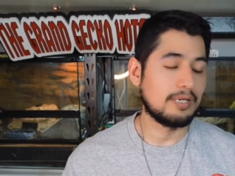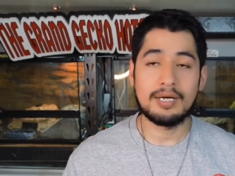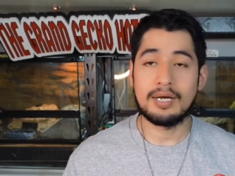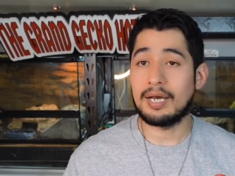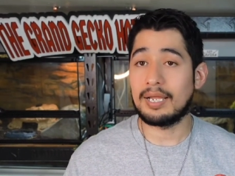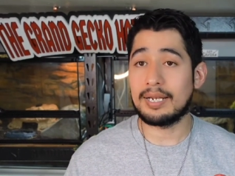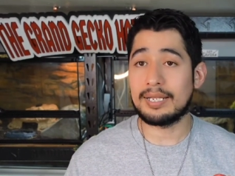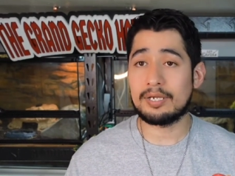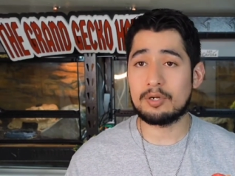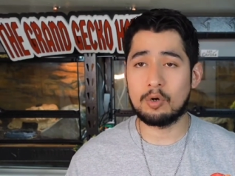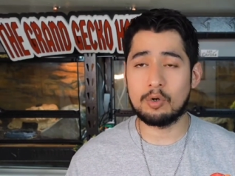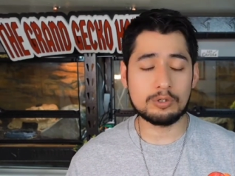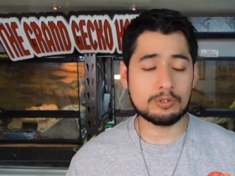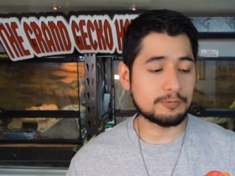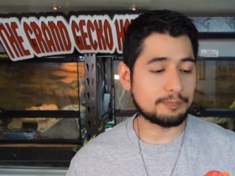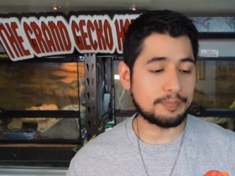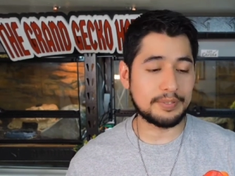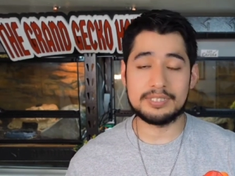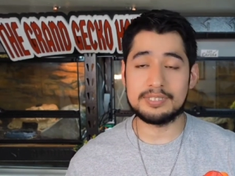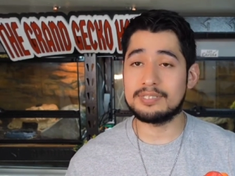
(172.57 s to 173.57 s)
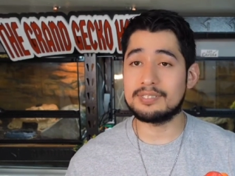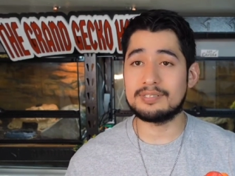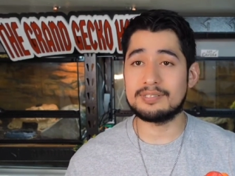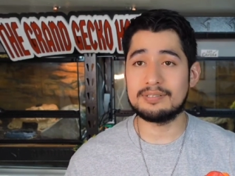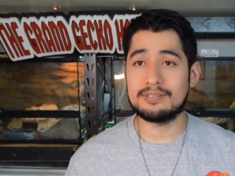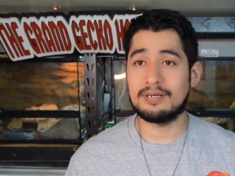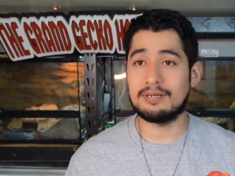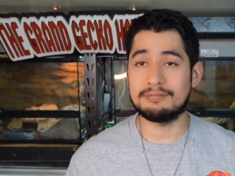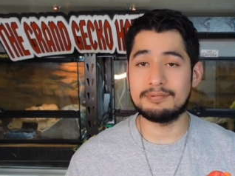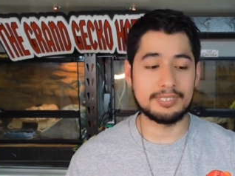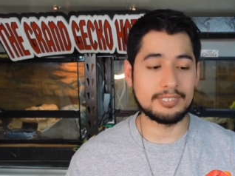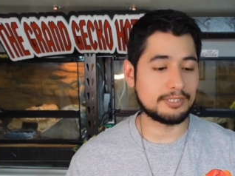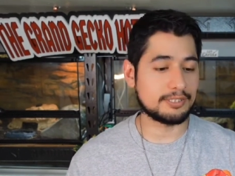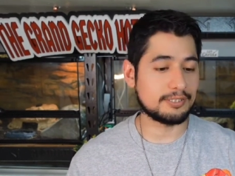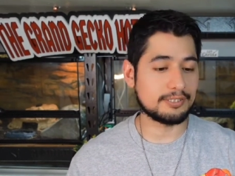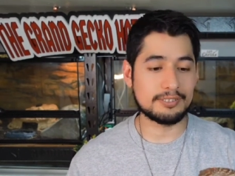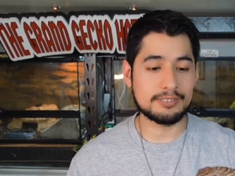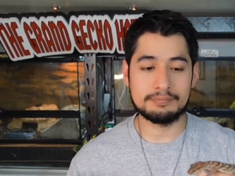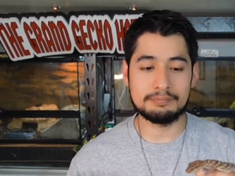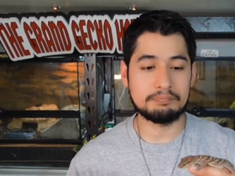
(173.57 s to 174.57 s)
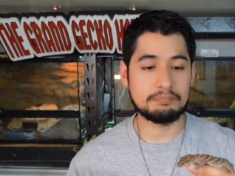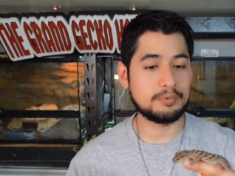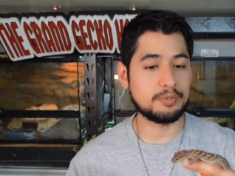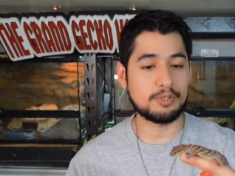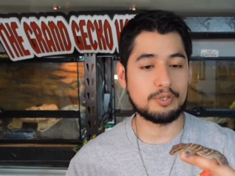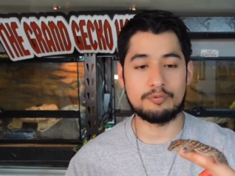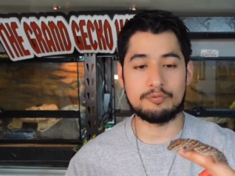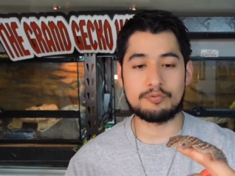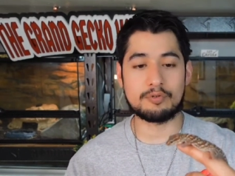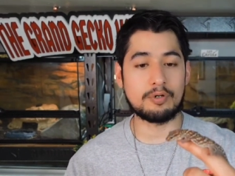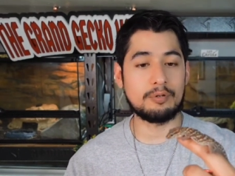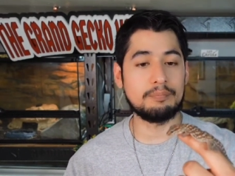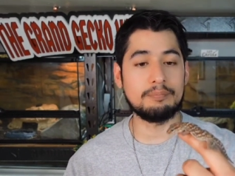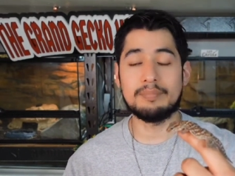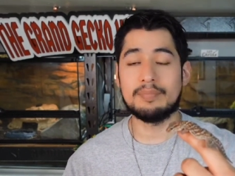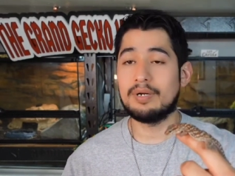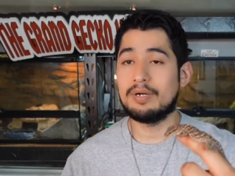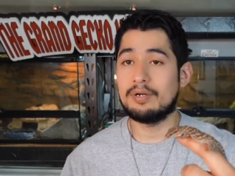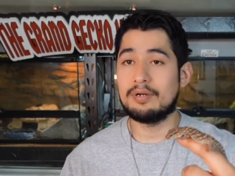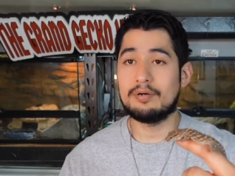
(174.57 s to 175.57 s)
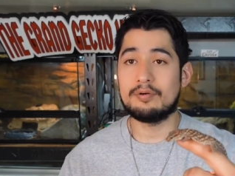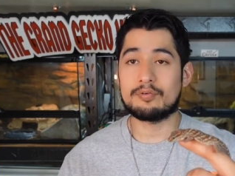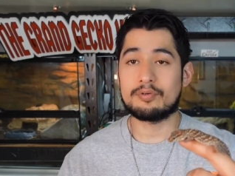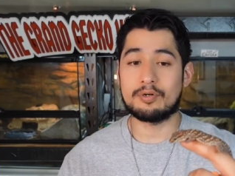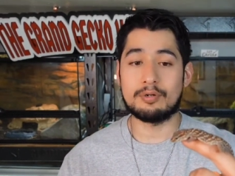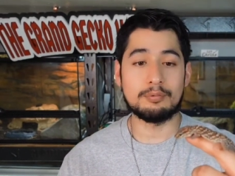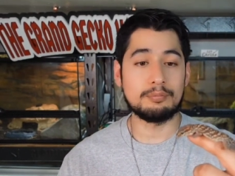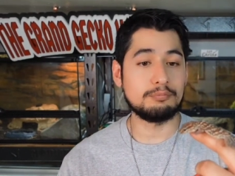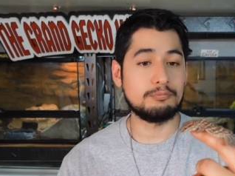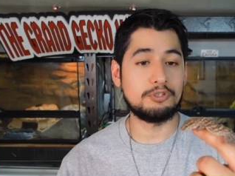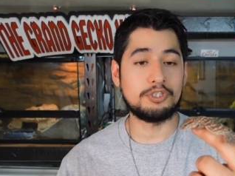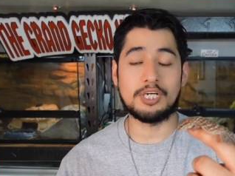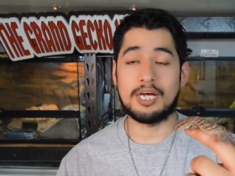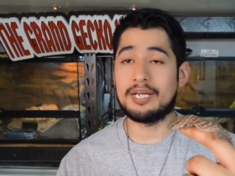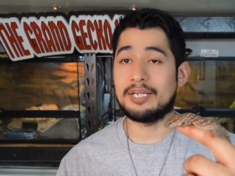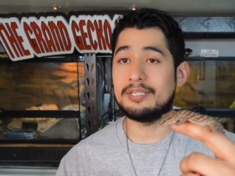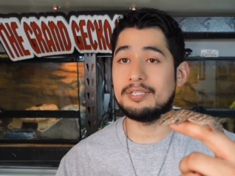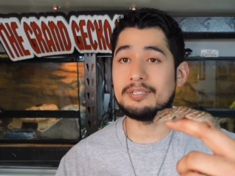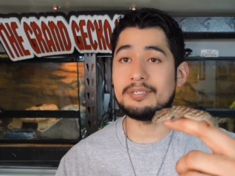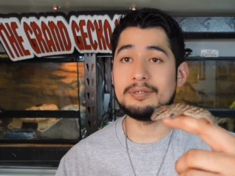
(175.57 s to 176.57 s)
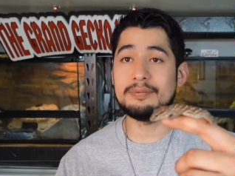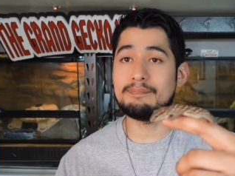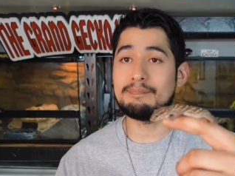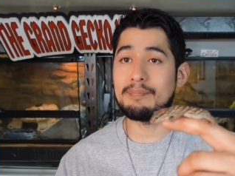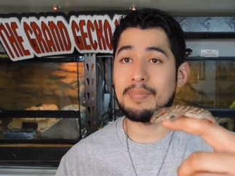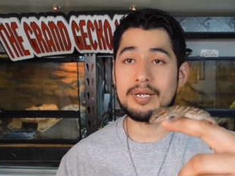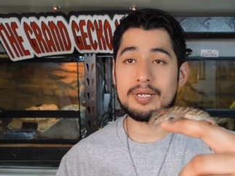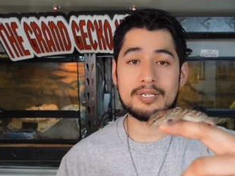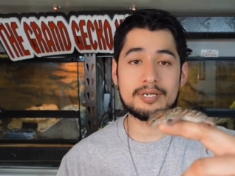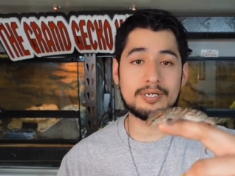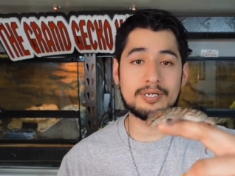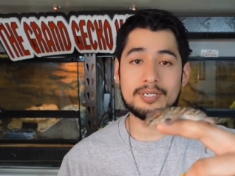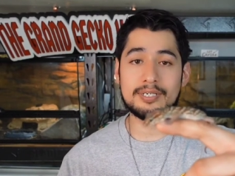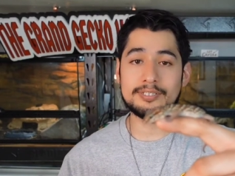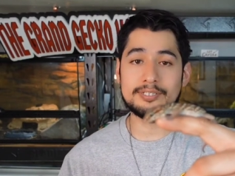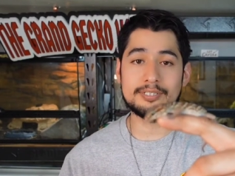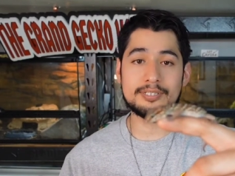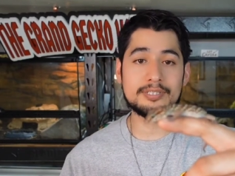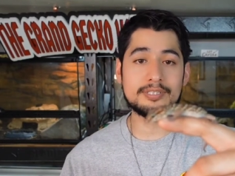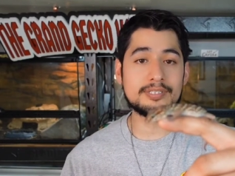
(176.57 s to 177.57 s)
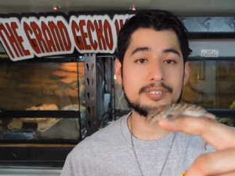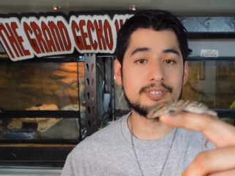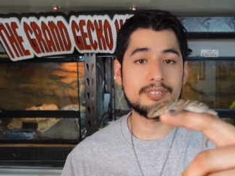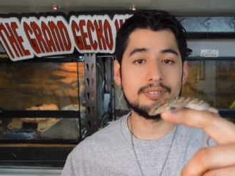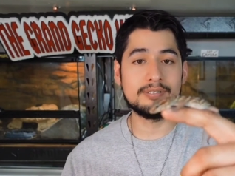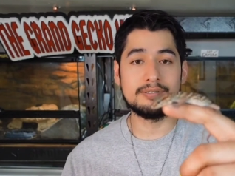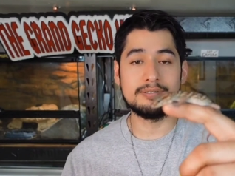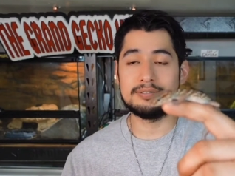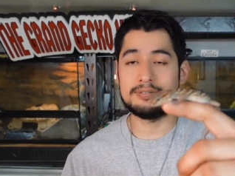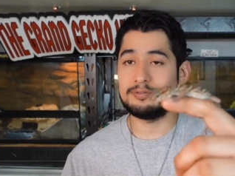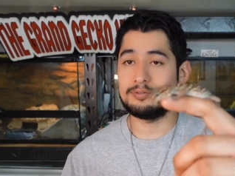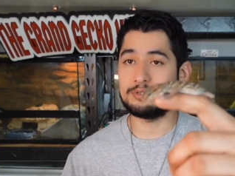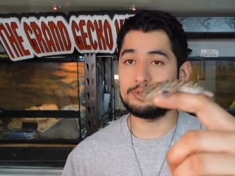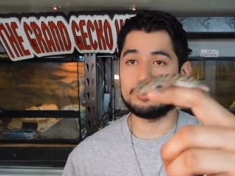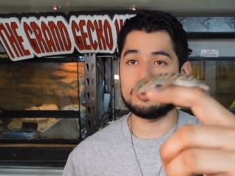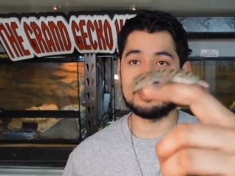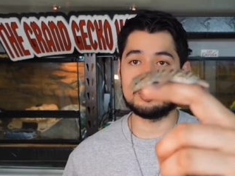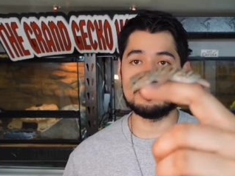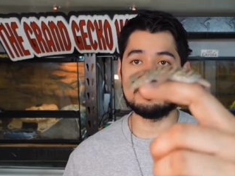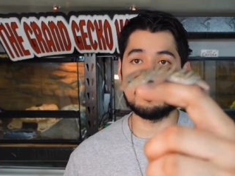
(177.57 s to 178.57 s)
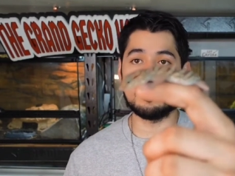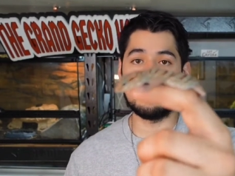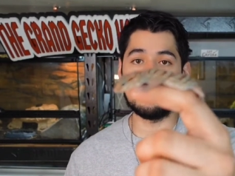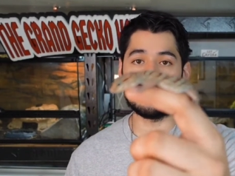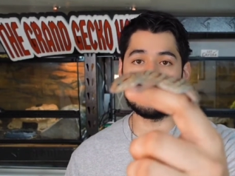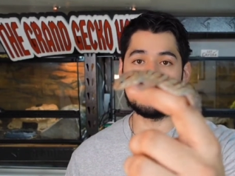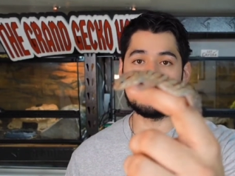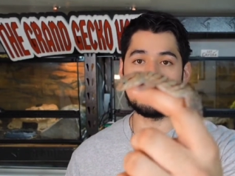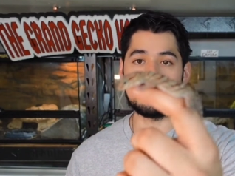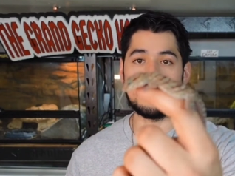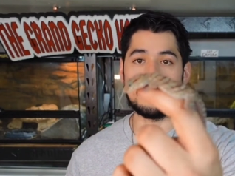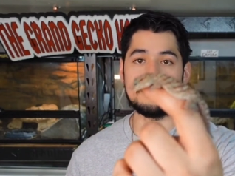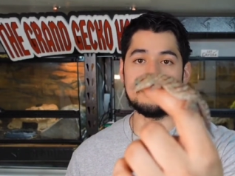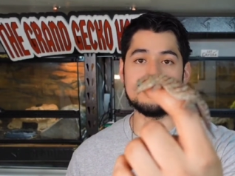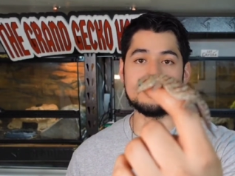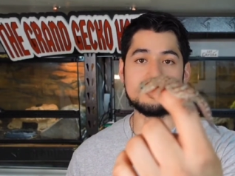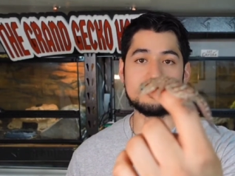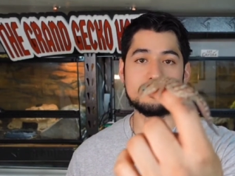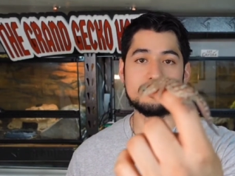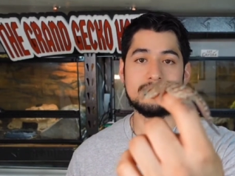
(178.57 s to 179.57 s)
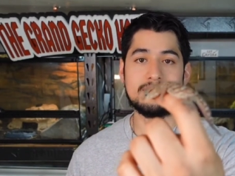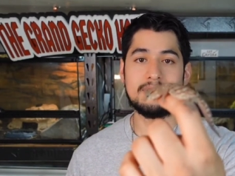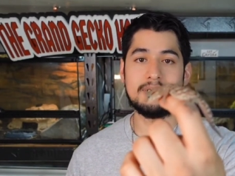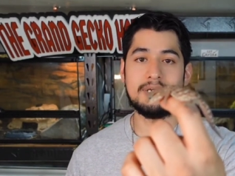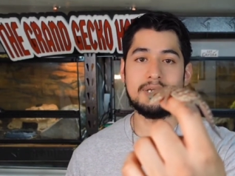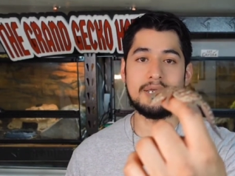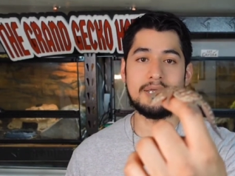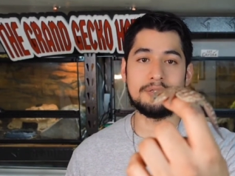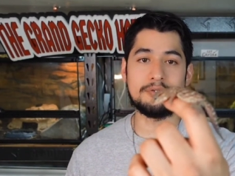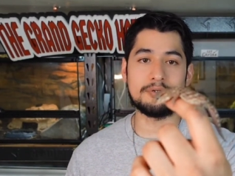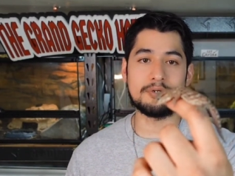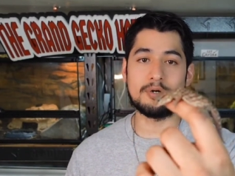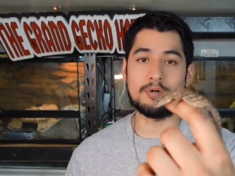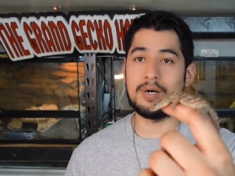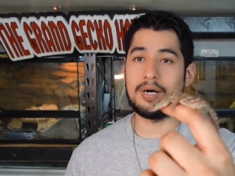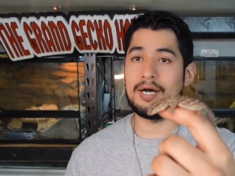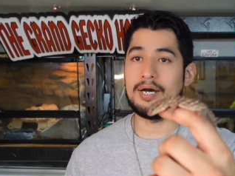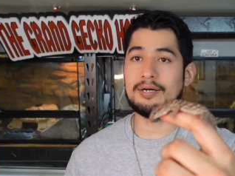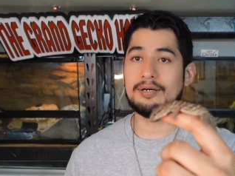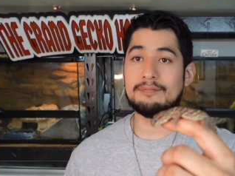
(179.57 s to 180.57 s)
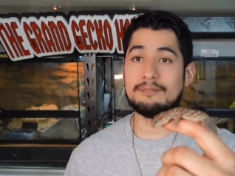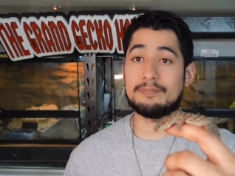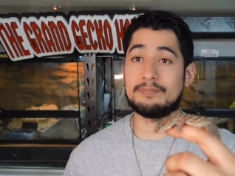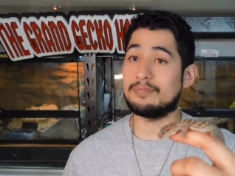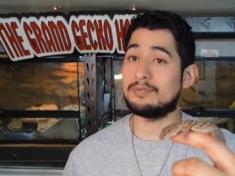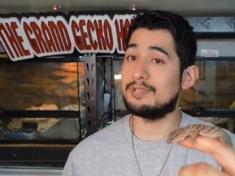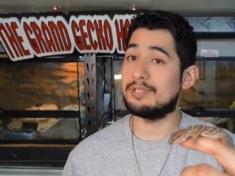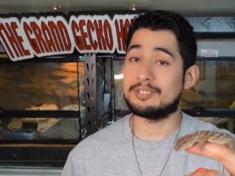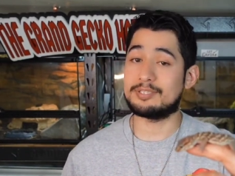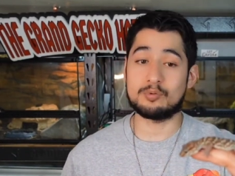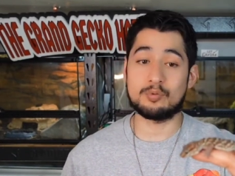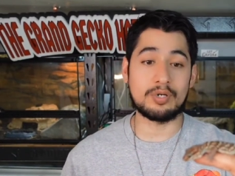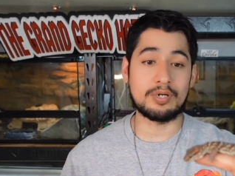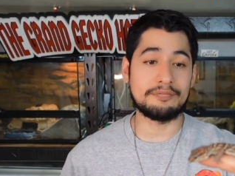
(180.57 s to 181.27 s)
I like all species of lizards. You know from from giant monitor lizards to small little geckos, and you know uh, it's one of